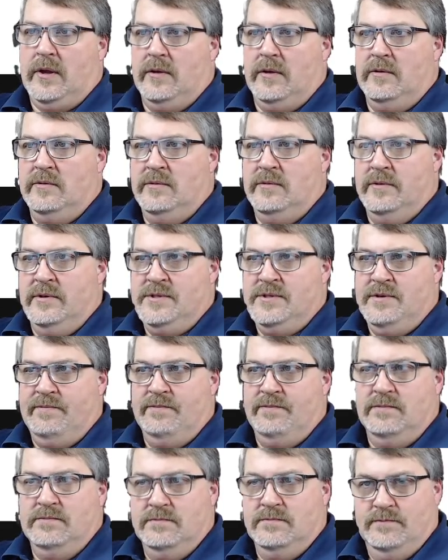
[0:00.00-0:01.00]
there's a
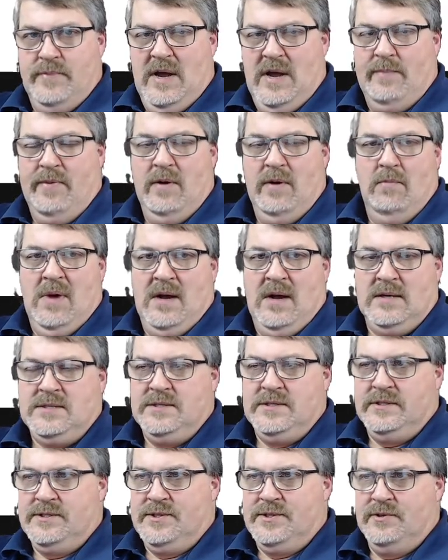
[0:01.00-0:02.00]
pop-up box in
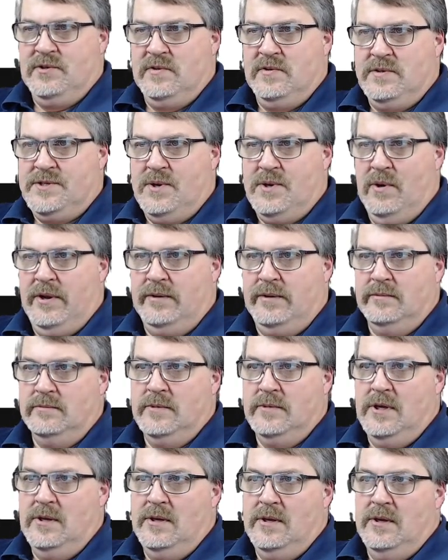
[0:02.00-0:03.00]
the center of the screen.
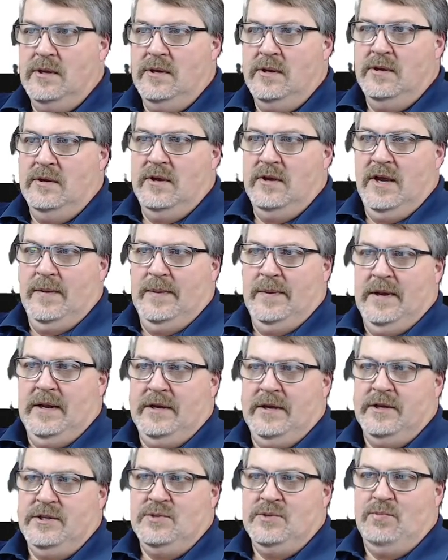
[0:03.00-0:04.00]
And then I
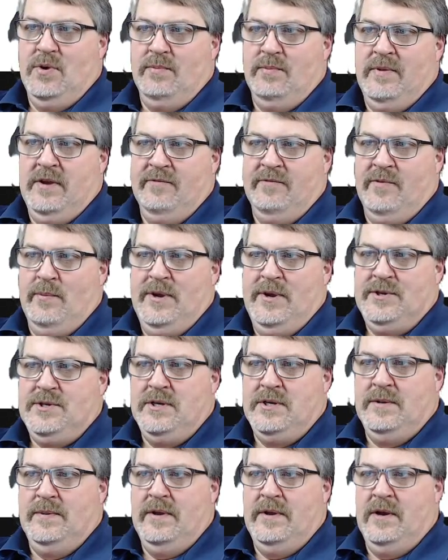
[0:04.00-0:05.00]
could just put my information
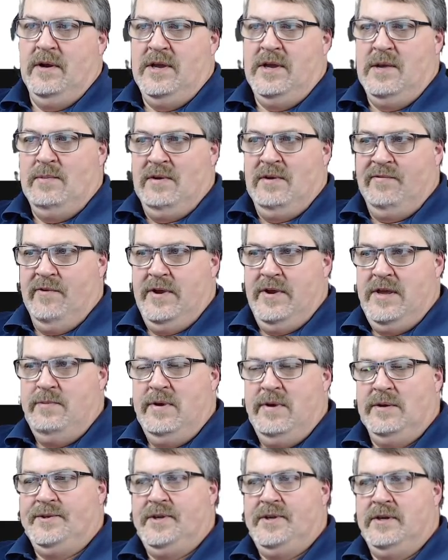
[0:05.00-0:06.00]
in there, get my free
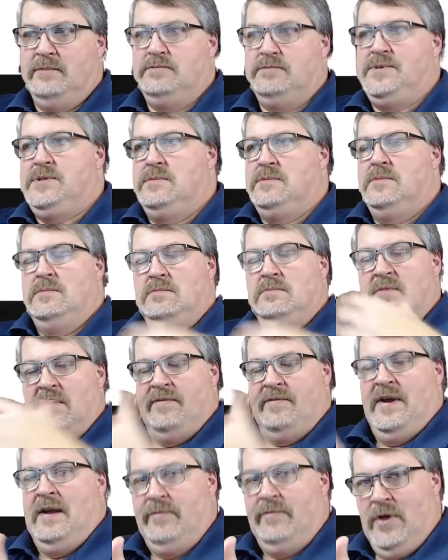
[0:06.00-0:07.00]
email tips. If
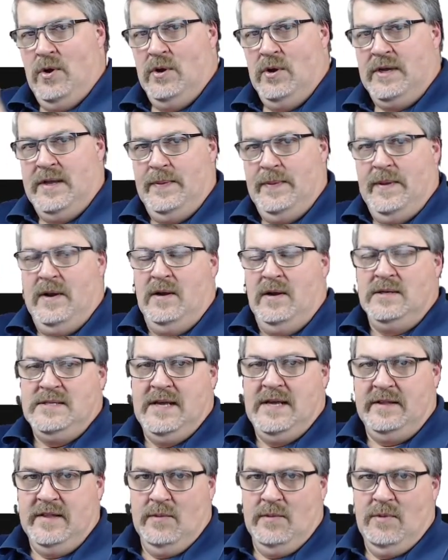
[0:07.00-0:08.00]
I have the hook in there, it'd
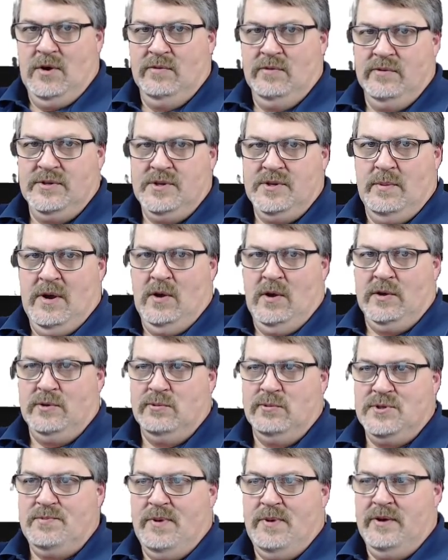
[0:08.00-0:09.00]
take them over to my
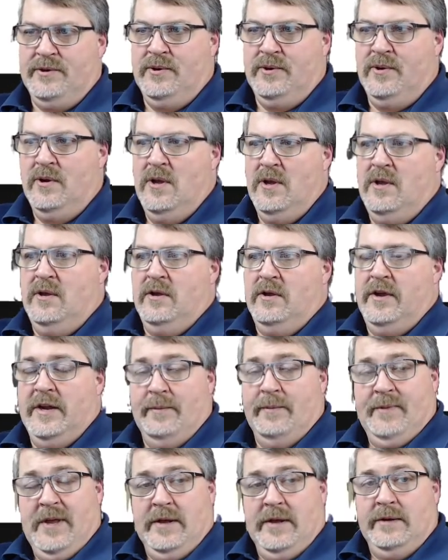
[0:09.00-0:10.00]
autoresponder, and
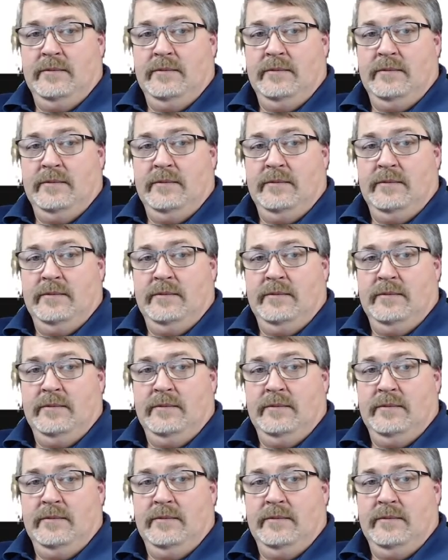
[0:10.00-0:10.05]
I'm done.